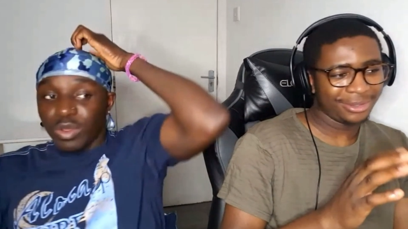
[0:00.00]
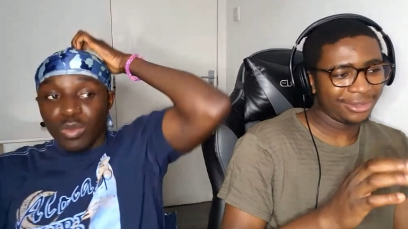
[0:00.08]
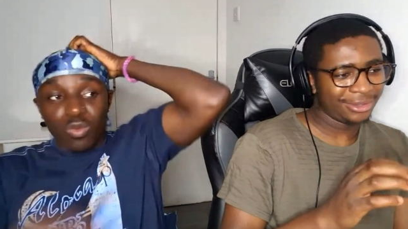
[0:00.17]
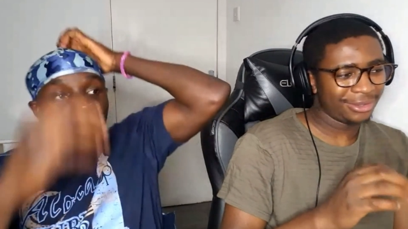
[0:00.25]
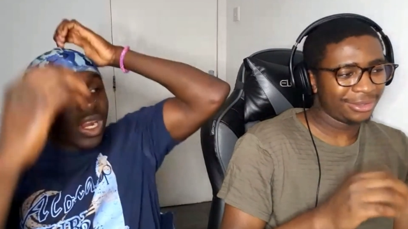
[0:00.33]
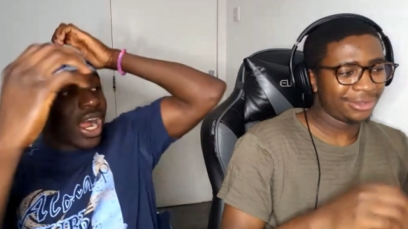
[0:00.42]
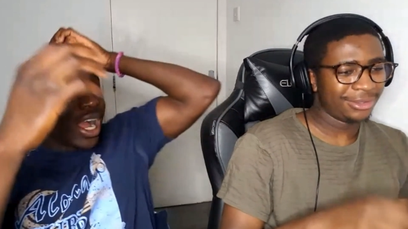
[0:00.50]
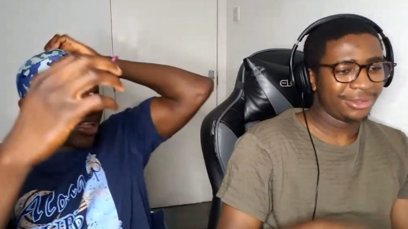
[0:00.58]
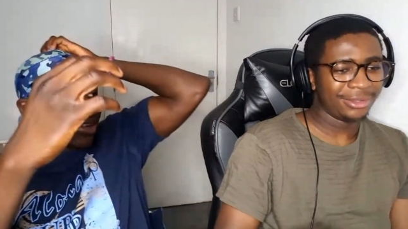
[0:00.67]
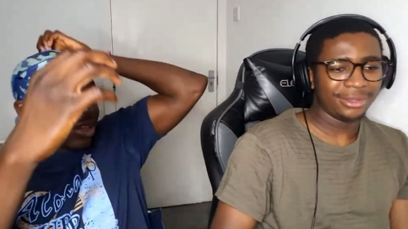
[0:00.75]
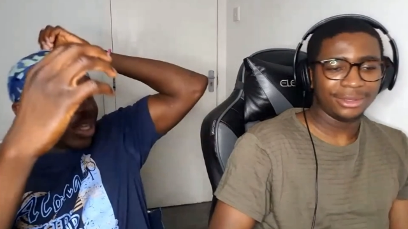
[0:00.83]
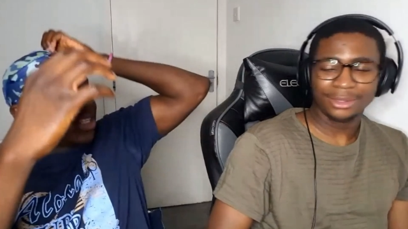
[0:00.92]
Speaker 1: higher, and it
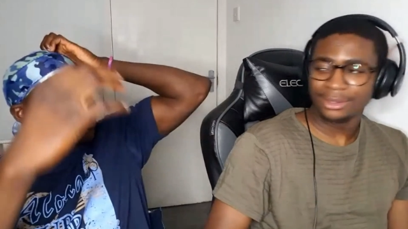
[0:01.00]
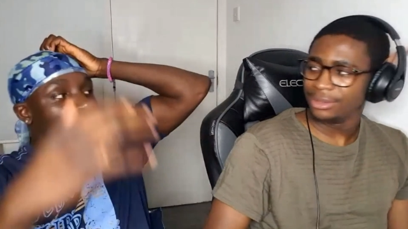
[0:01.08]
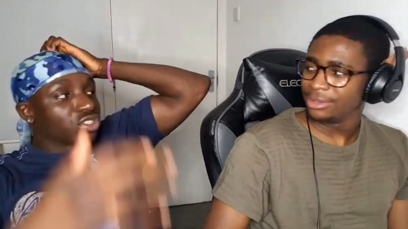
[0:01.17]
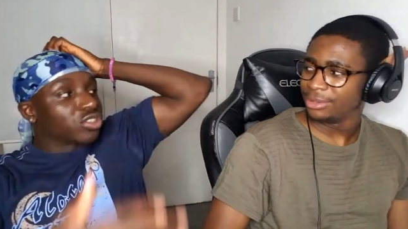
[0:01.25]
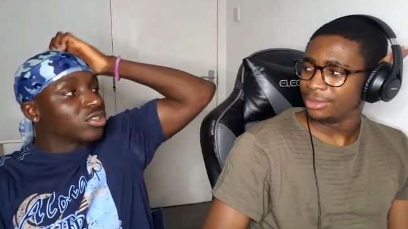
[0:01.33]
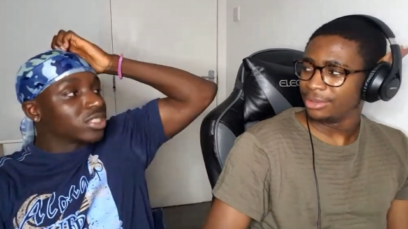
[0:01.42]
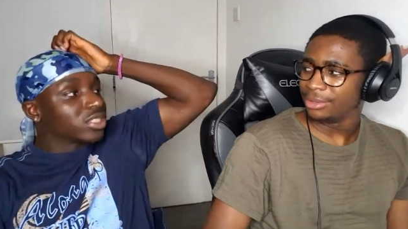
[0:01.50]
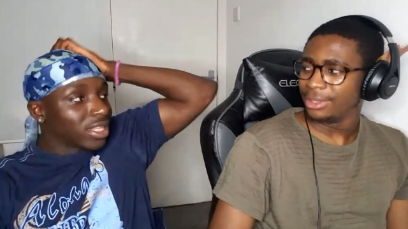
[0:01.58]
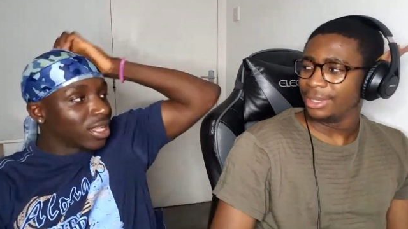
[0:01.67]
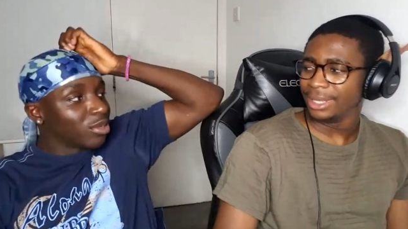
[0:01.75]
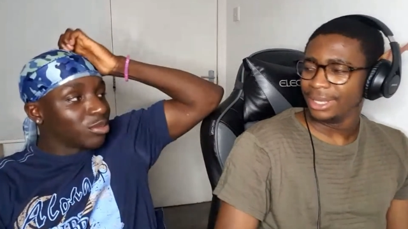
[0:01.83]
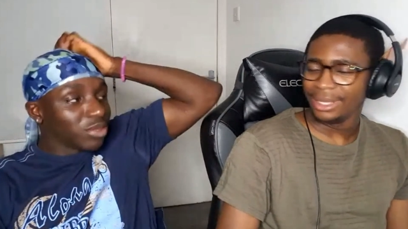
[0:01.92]
just looks like that.
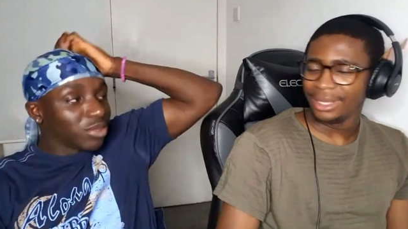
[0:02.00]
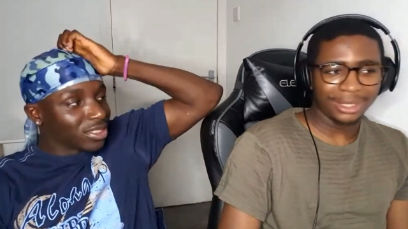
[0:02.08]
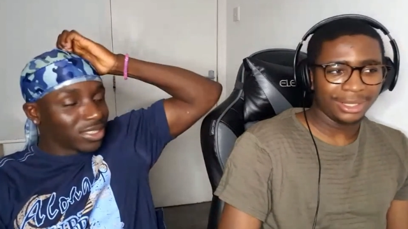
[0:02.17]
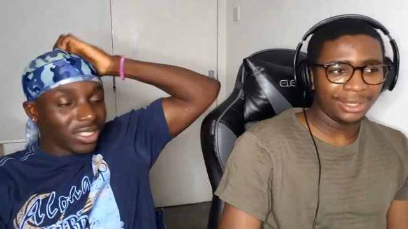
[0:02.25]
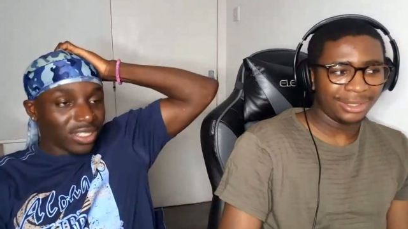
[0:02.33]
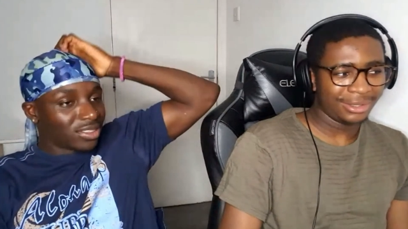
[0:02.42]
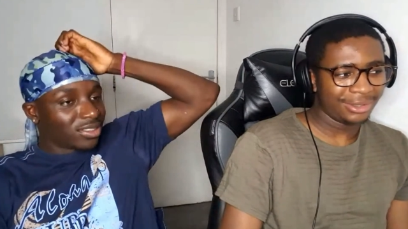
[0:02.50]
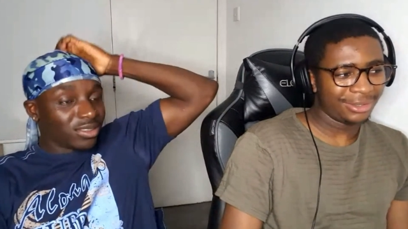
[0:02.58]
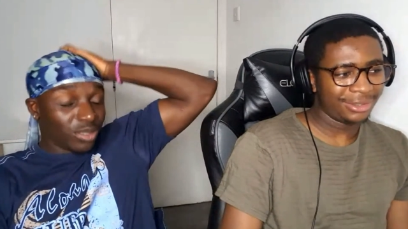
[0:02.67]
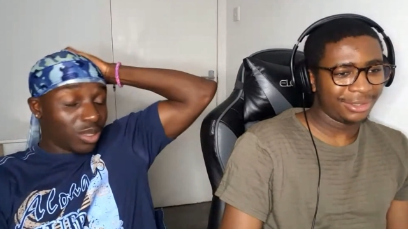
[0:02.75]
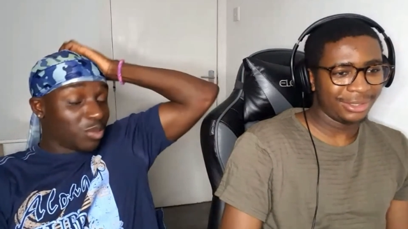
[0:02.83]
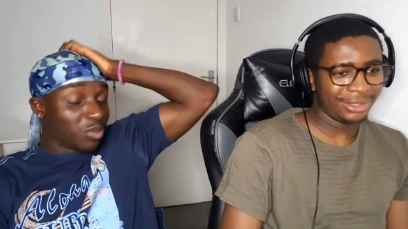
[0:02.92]
Yeah, like, I, I mean, mean,
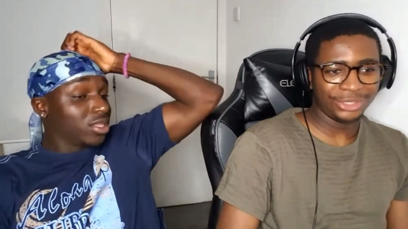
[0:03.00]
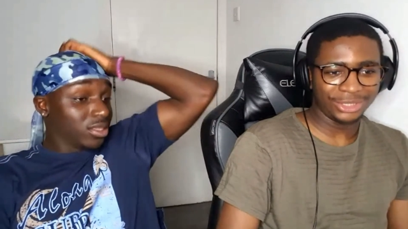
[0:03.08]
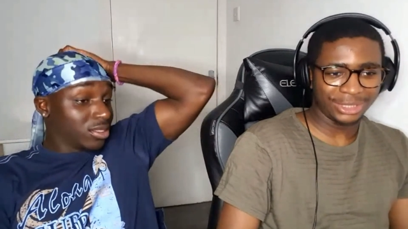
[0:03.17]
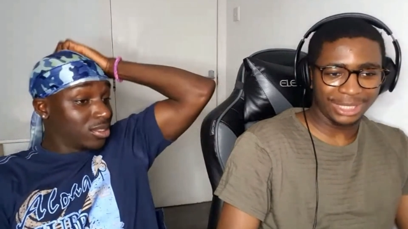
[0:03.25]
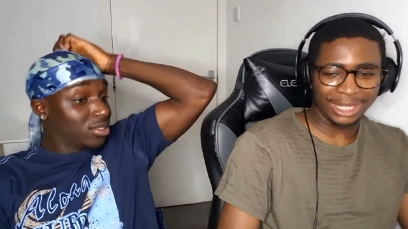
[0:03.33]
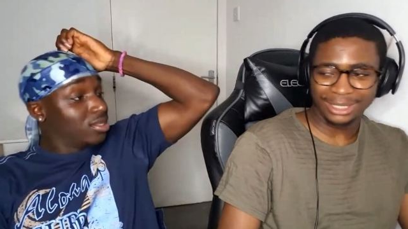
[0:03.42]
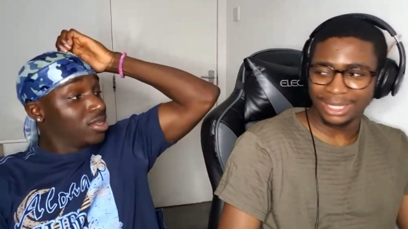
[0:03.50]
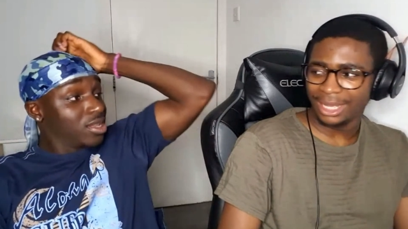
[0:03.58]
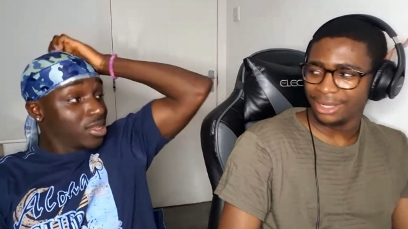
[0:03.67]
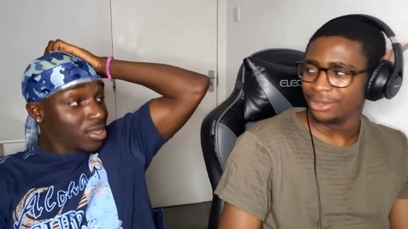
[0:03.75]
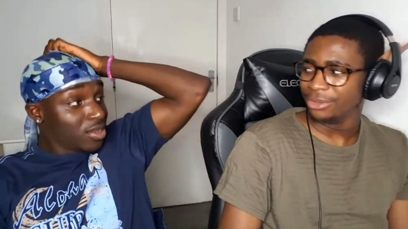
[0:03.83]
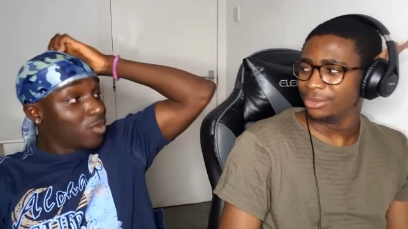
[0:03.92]
it's like the angle.
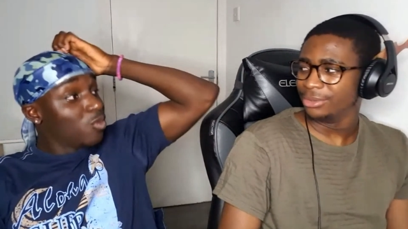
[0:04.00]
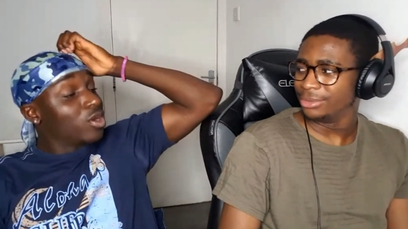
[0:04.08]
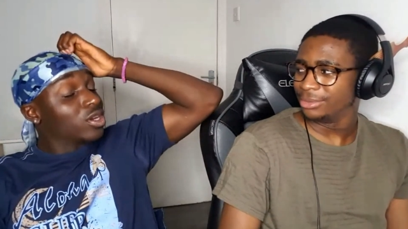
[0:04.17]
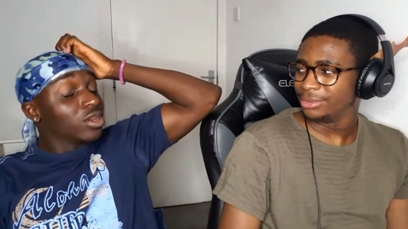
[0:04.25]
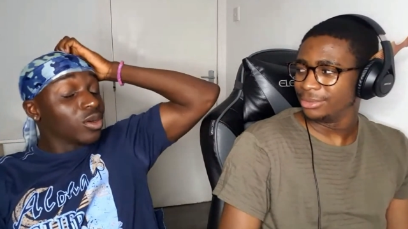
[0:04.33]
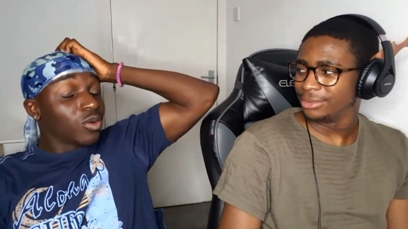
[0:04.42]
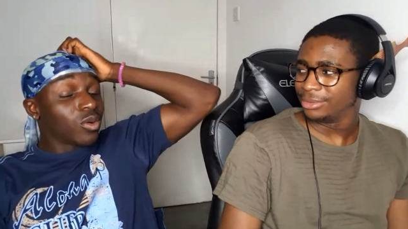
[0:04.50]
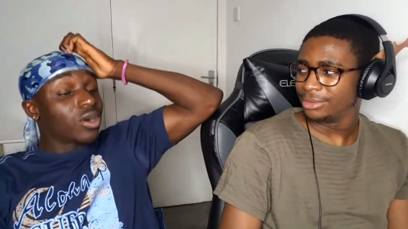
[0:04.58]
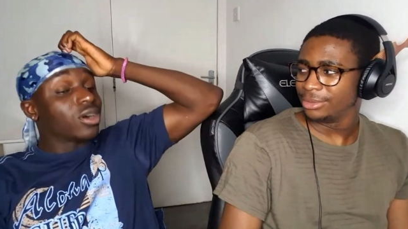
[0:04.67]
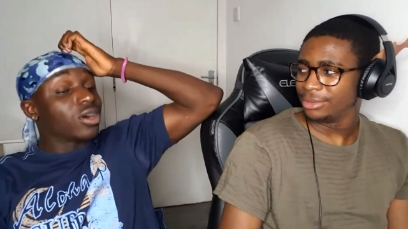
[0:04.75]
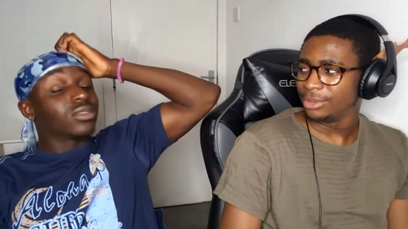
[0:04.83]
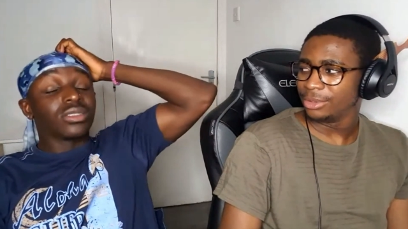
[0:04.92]
One lower, you know,
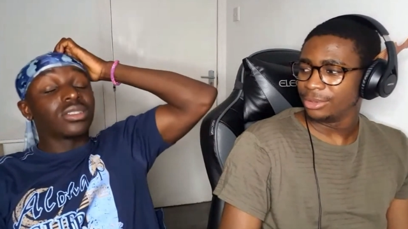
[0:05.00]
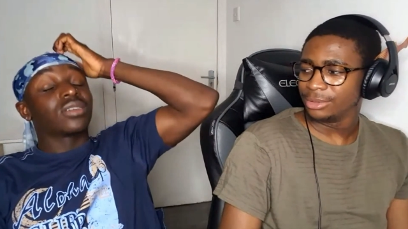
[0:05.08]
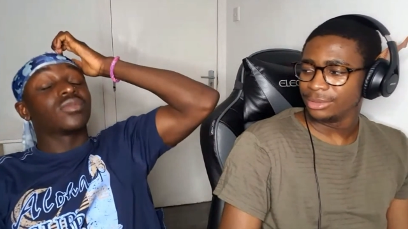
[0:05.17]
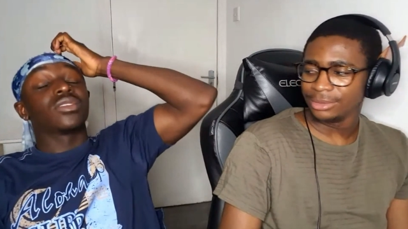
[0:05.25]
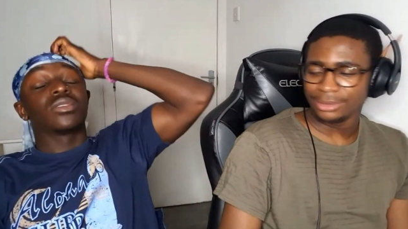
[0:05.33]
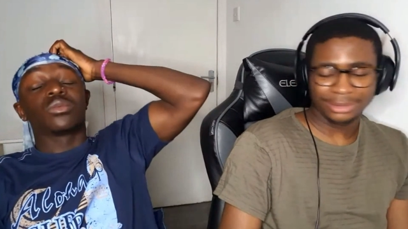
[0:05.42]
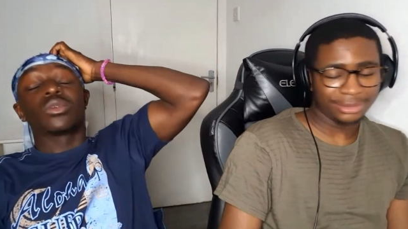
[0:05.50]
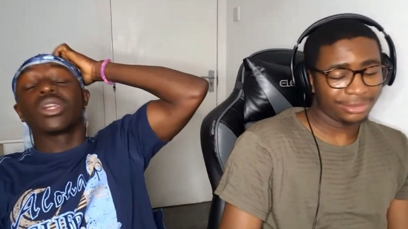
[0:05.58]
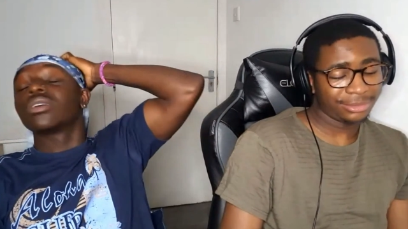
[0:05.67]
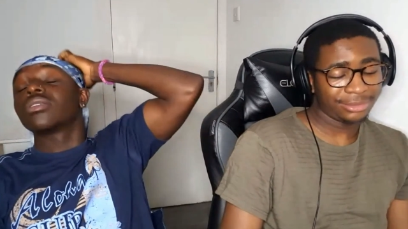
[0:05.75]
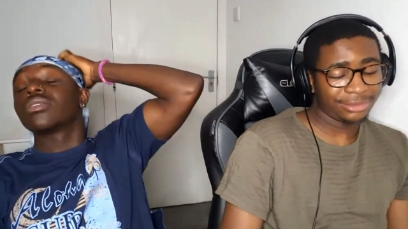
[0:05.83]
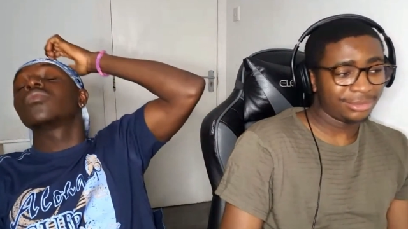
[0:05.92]
but bro. All you
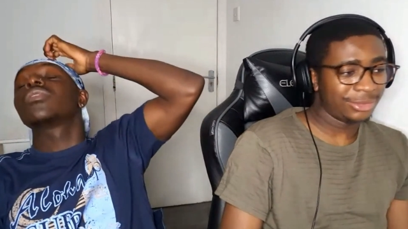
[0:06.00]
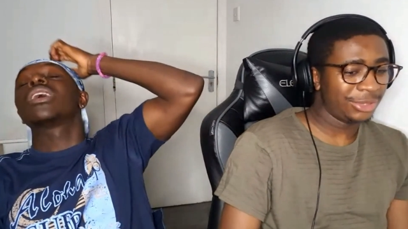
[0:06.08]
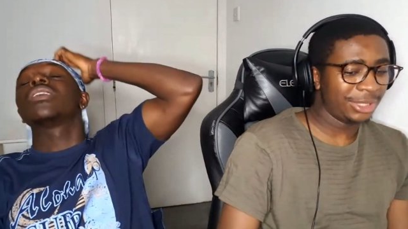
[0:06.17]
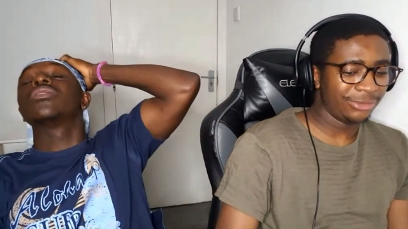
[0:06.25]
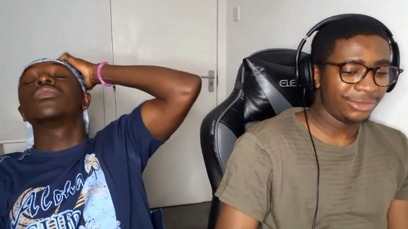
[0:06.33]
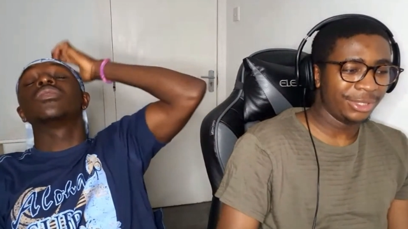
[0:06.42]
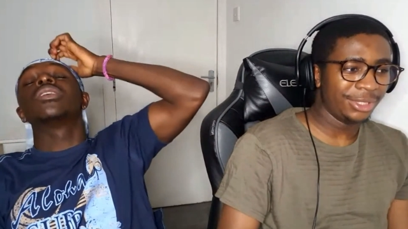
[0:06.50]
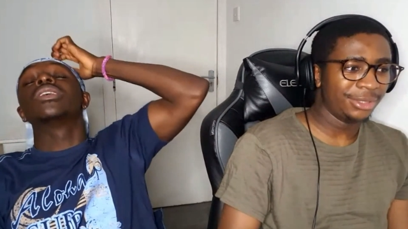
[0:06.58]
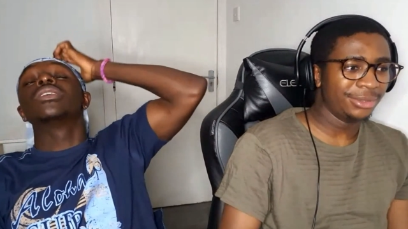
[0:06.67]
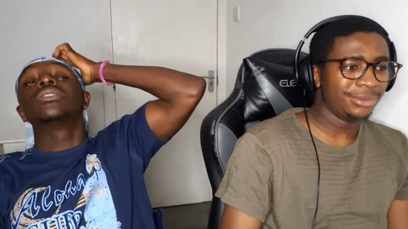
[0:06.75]
I know, know is